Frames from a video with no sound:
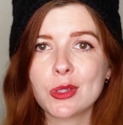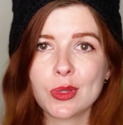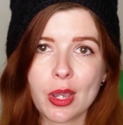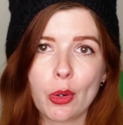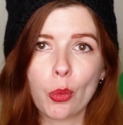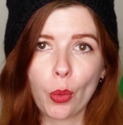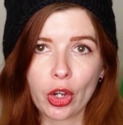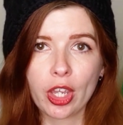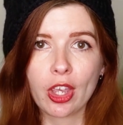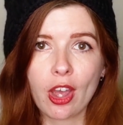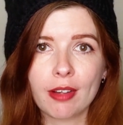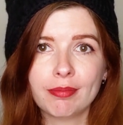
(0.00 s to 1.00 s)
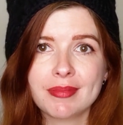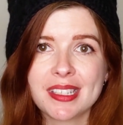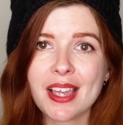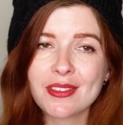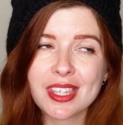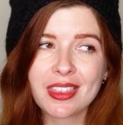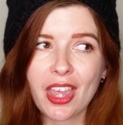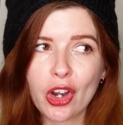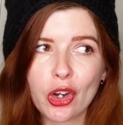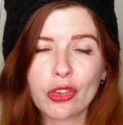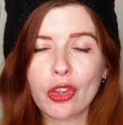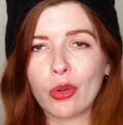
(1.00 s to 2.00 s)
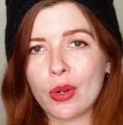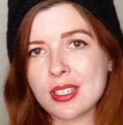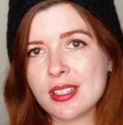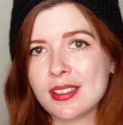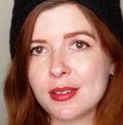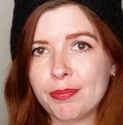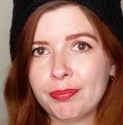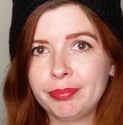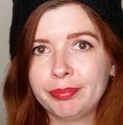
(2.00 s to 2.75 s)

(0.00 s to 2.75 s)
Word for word: that's what they were working on. Sounds like they heard the criticism.